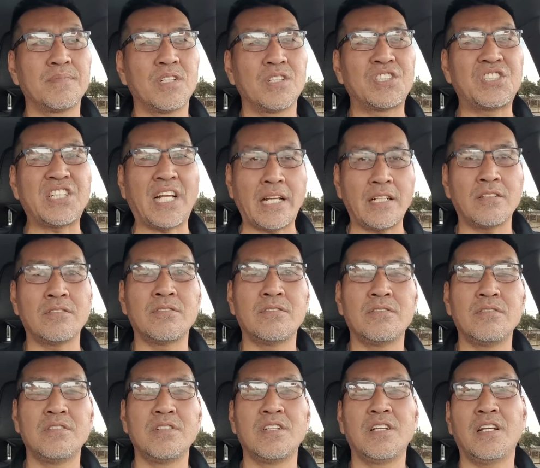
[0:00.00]
Satan
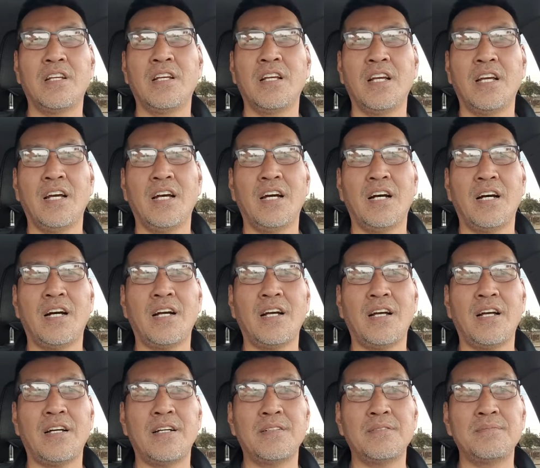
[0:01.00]

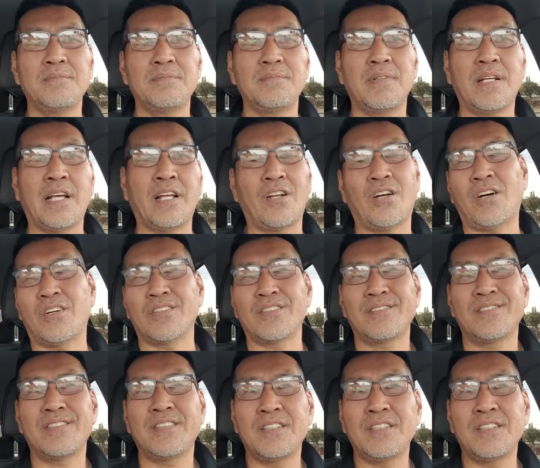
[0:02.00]
um, and all,